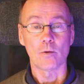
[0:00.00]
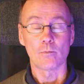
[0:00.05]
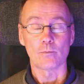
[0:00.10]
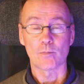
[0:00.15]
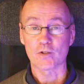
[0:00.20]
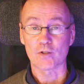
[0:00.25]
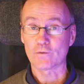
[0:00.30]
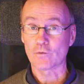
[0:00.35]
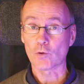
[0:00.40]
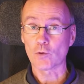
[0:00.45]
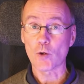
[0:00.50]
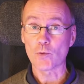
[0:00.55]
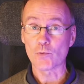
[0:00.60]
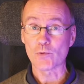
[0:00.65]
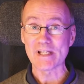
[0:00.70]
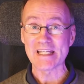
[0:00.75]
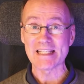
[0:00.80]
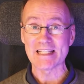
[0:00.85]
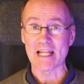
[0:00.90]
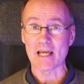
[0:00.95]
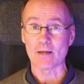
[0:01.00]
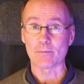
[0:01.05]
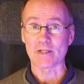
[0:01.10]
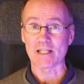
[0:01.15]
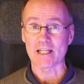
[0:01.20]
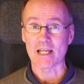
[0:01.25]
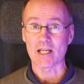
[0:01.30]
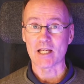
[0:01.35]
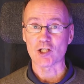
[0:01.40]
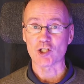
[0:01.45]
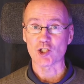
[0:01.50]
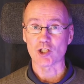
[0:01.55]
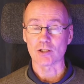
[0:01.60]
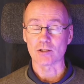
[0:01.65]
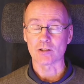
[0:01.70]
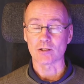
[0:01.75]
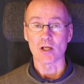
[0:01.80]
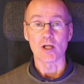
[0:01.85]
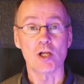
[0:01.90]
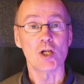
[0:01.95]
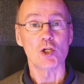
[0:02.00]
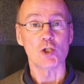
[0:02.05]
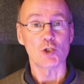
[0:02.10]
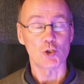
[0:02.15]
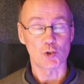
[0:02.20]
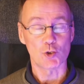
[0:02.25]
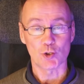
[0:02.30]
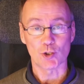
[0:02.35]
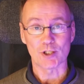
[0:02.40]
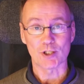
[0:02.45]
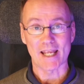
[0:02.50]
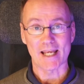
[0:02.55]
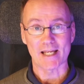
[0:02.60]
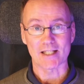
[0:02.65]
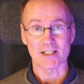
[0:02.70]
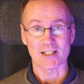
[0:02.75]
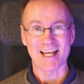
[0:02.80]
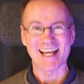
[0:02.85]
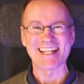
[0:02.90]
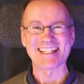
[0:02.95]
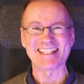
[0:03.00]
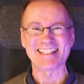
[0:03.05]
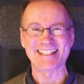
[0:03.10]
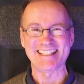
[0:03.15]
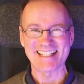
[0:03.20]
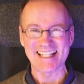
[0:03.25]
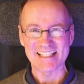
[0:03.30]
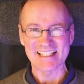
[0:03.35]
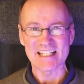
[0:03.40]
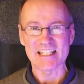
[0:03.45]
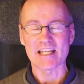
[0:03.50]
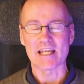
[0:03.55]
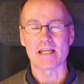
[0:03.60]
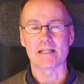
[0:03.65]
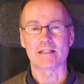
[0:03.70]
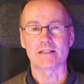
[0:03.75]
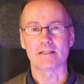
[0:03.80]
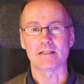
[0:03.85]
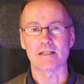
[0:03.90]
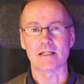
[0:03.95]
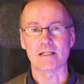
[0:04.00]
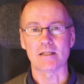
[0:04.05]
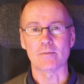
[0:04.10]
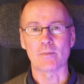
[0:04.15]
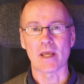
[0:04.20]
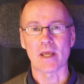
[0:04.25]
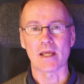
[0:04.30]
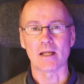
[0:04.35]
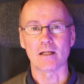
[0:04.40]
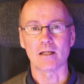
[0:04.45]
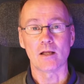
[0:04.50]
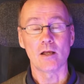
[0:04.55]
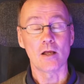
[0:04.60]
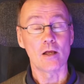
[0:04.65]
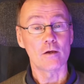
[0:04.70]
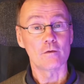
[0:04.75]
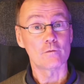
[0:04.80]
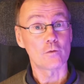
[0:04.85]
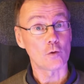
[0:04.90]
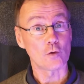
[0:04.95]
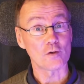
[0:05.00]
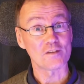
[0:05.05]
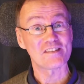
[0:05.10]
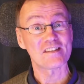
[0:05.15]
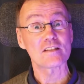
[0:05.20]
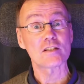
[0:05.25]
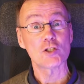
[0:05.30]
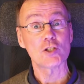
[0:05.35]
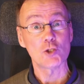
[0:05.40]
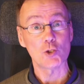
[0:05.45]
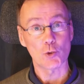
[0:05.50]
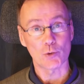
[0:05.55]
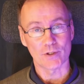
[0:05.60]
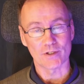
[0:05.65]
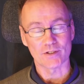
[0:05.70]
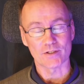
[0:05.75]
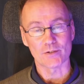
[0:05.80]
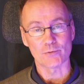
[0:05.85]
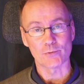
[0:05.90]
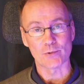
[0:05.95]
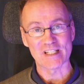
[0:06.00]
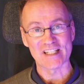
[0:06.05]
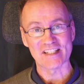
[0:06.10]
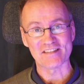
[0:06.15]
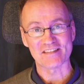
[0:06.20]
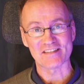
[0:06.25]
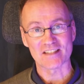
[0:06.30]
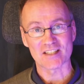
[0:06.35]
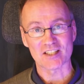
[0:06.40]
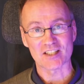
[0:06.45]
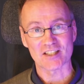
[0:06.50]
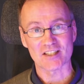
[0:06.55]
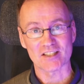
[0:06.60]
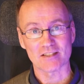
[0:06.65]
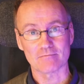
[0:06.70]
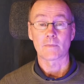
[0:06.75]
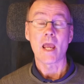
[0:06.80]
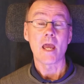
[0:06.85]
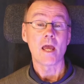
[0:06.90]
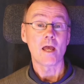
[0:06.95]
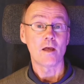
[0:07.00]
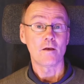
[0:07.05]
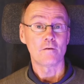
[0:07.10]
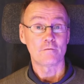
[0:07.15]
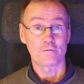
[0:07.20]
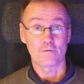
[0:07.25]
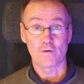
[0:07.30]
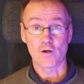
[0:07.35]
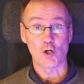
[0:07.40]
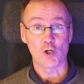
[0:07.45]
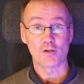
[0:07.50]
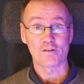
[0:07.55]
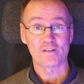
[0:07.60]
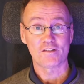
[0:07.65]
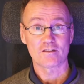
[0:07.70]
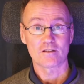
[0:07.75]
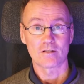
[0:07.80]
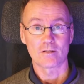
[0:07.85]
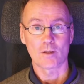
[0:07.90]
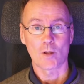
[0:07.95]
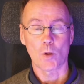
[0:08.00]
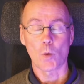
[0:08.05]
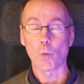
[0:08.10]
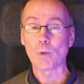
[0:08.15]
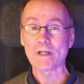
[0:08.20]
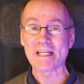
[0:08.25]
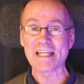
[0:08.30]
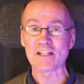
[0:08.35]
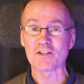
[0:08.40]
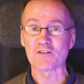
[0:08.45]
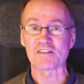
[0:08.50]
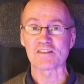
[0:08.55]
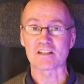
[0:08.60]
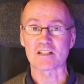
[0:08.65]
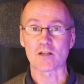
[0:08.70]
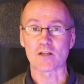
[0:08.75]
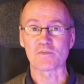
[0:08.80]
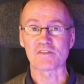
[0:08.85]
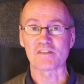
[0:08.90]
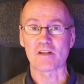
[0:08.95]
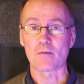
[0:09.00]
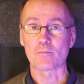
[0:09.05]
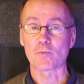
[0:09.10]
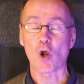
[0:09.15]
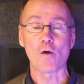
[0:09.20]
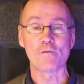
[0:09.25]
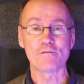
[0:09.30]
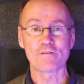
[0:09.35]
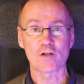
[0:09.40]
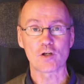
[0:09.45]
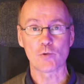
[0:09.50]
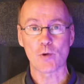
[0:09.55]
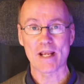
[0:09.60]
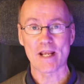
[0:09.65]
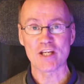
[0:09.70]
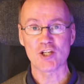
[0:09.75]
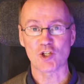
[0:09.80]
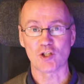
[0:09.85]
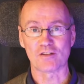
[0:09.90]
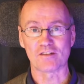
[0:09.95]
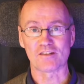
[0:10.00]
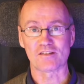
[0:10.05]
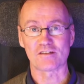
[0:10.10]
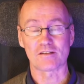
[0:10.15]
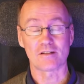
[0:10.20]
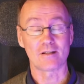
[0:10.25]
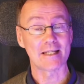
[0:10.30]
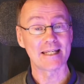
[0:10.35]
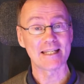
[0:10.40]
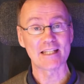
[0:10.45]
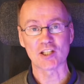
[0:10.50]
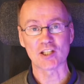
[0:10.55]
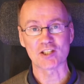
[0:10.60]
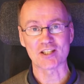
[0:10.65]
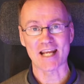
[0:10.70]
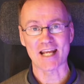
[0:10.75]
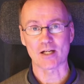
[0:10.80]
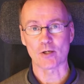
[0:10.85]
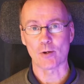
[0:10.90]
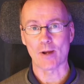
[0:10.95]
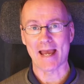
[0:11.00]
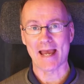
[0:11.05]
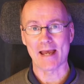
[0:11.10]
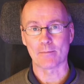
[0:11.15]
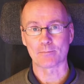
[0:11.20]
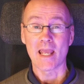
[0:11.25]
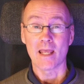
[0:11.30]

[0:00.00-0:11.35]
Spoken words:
But for a real application, you should get a dedicated email for security reasons. First, we need to set up some configurations in the Django app.